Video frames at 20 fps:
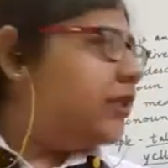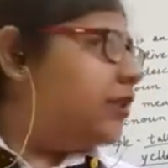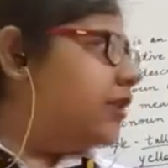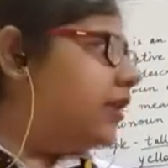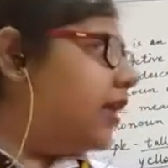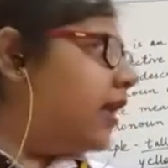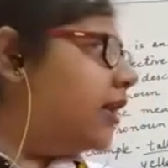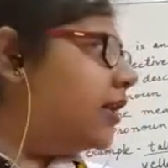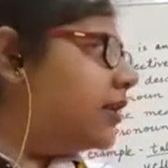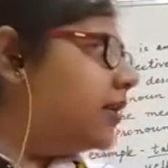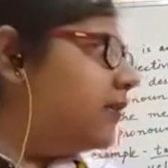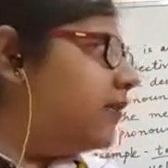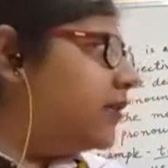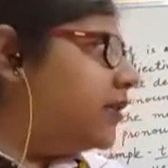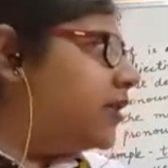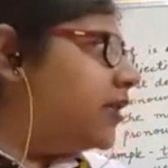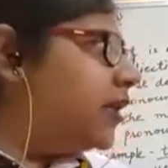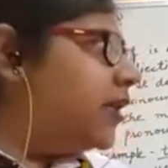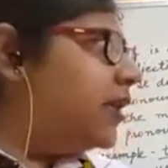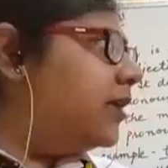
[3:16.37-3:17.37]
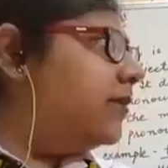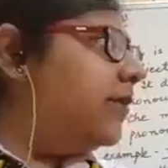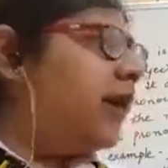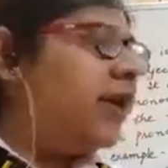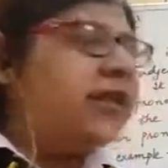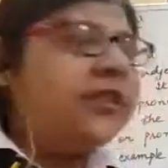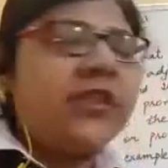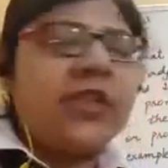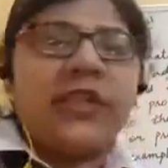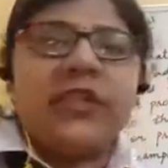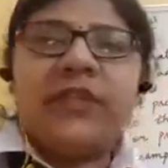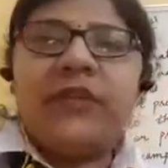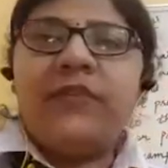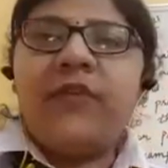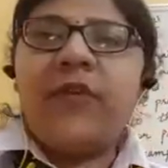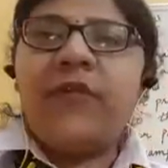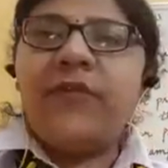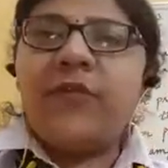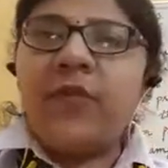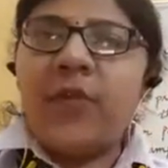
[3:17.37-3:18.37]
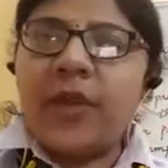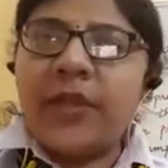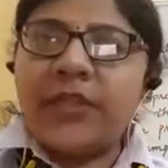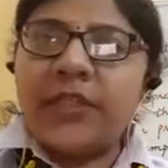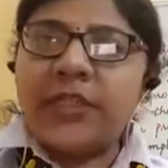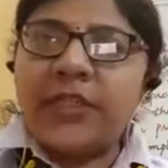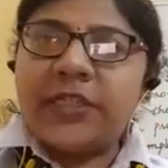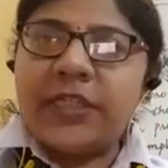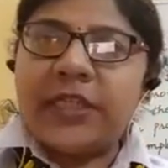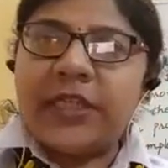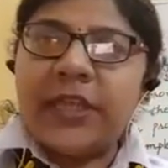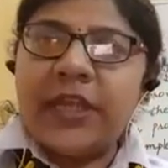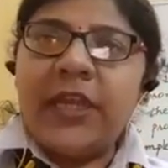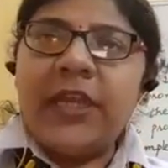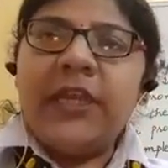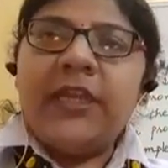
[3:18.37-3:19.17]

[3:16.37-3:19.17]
they are given the name adjective of quantity.